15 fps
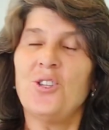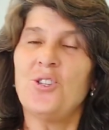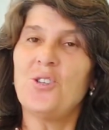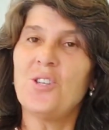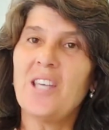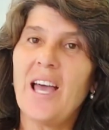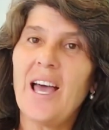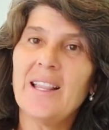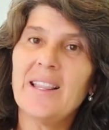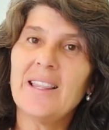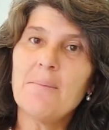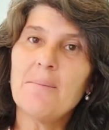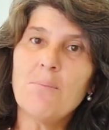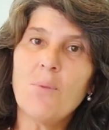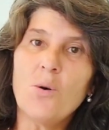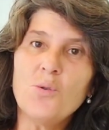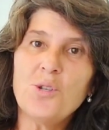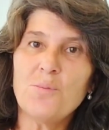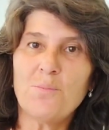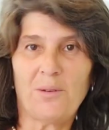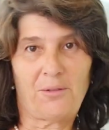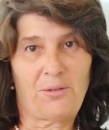to get the
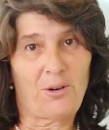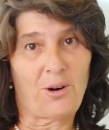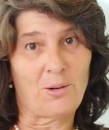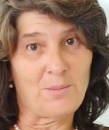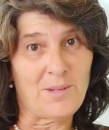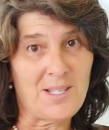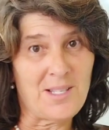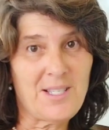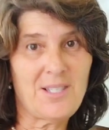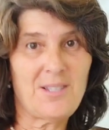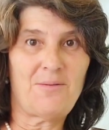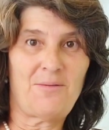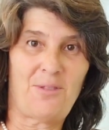most performance